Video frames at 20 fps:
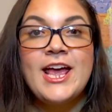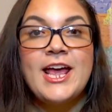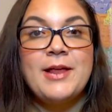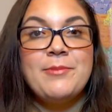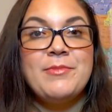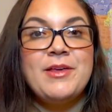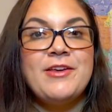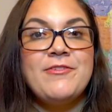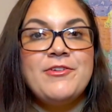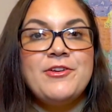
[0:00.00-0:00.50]

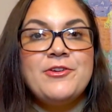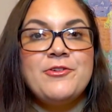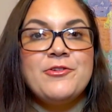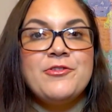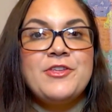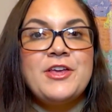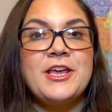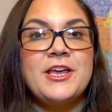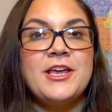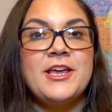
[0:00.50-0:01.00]
And maybe you're
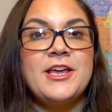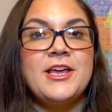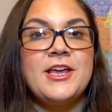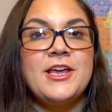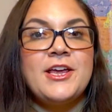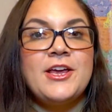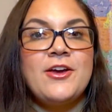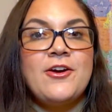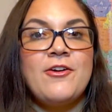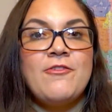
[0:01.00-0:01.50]

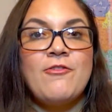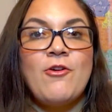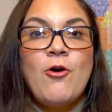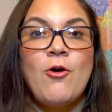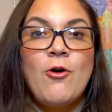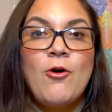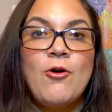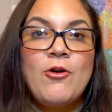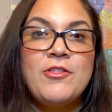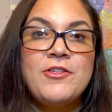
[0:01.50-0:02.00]
thinking of
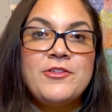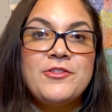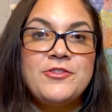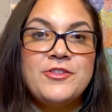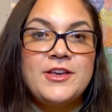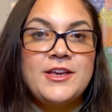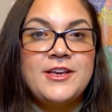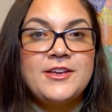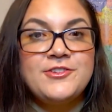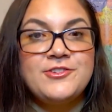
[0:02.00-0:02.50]
all the
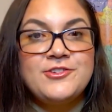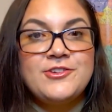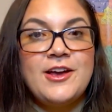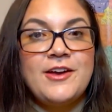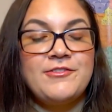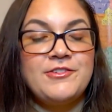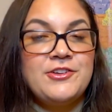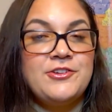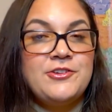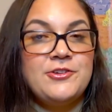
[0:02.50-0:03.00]
things you
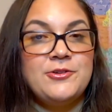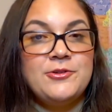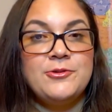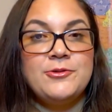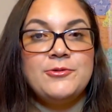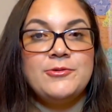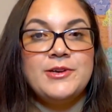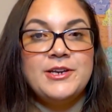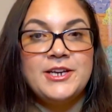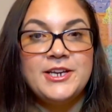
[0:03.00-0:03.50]
have to
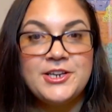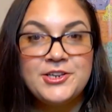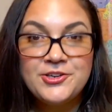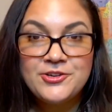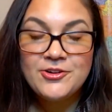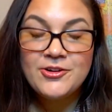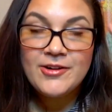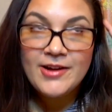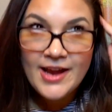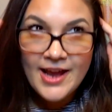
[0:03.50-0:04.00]
do
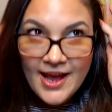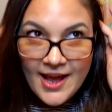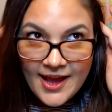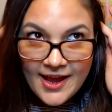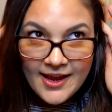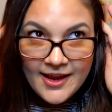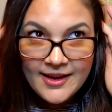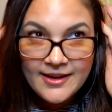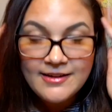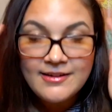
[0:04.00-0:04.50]
in your
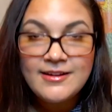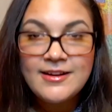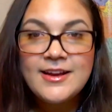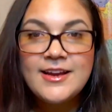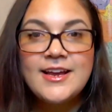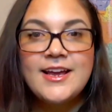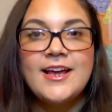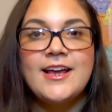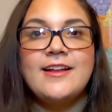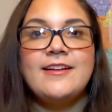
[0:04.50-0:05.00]
head
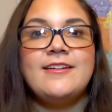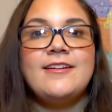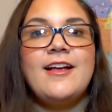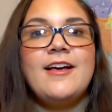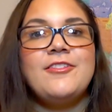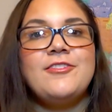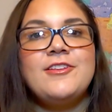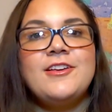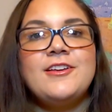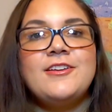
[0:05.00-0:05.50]
and
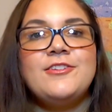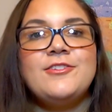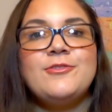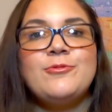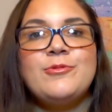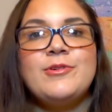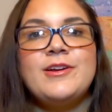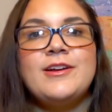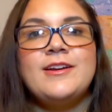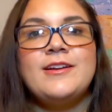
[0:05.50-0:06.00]
nothing
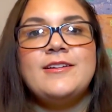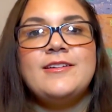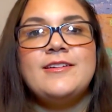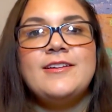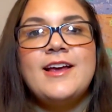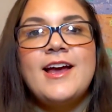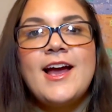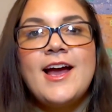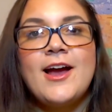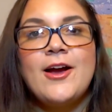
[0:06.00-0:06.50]
is written
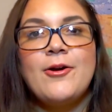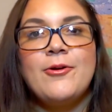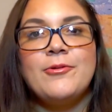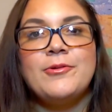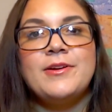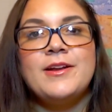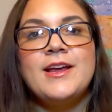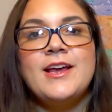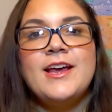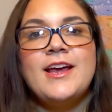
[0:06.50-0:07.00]

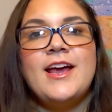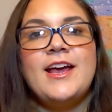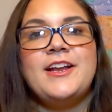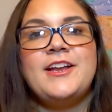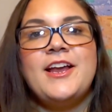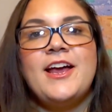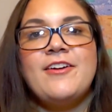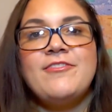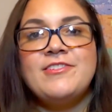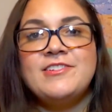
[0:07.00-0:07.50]
down,
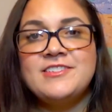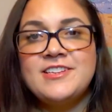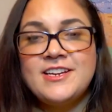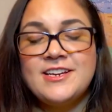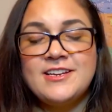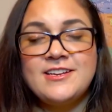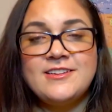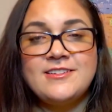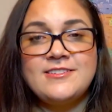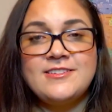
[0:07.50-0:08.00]
and you haven't
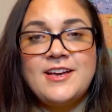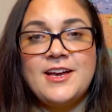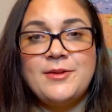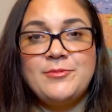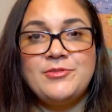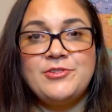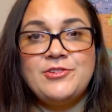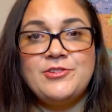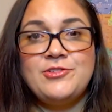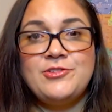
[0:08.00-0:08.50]
taken the
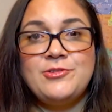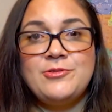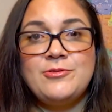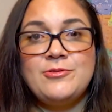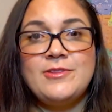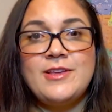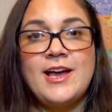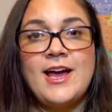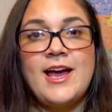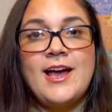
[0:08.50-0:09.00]
time to
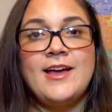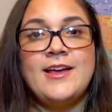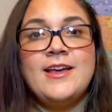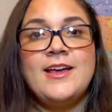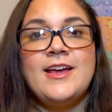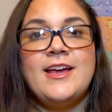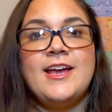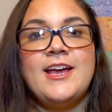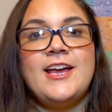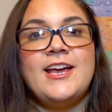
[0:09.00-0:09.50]
do that,
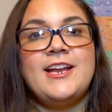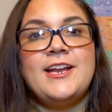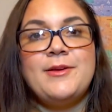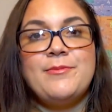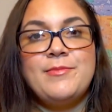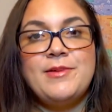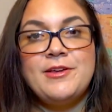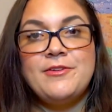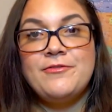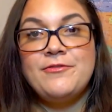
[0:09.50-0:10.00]
and
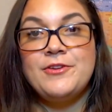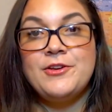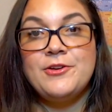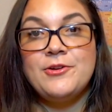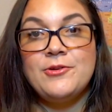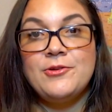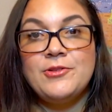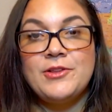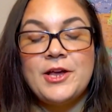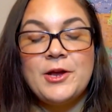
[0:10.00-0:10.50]
it may
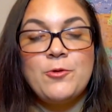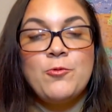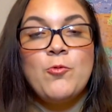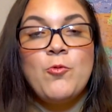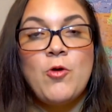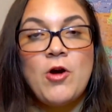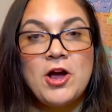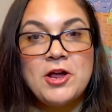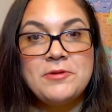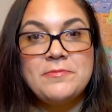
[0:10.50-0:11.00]
feel like
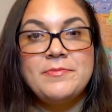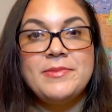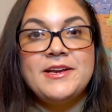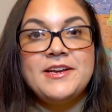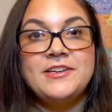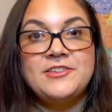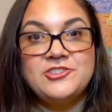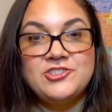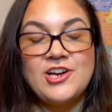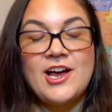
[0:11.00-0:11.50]
one
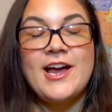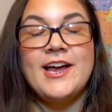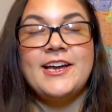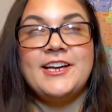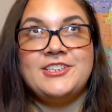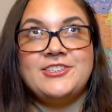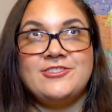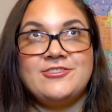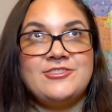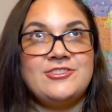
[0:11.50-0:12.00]
big
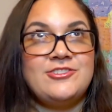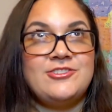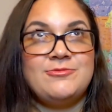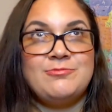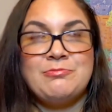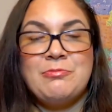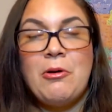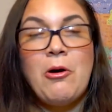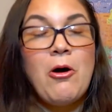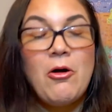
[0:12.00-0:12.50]

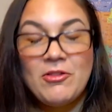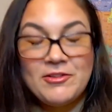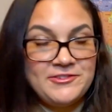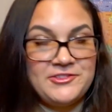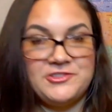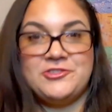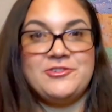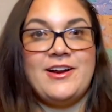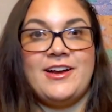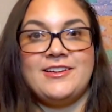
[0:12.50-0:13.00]
giant ball
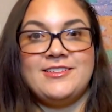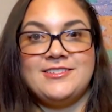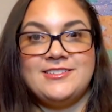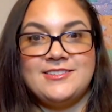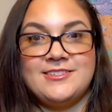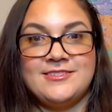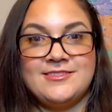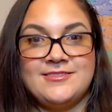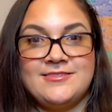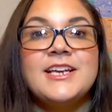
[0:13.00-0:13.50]
of
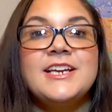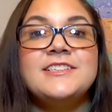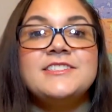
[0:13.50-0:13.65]
stress.